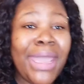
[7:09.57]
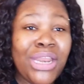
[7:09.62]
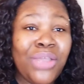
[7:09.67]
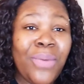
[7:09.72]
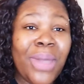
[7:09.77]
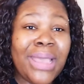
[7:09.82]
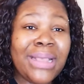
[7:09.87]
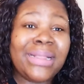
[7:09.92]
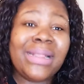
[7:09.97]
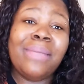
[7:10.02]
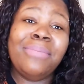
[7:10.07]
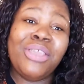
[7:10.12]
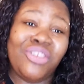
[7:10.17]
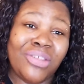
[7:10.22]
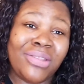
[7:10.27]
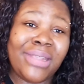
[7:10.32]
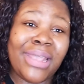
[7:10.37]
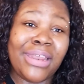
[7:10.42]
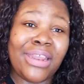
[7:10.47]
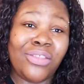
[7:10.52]
But anyways, let me
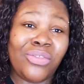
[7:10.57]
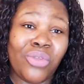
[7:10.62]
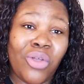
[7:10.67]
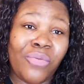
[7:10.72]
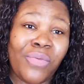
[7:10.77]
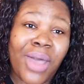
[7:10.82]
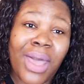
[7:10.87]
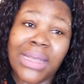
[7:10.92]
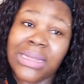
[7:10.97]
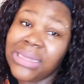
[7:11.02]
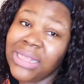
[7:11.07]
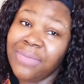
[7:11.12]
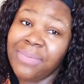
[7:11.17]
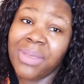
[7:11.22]
just take this off, guys.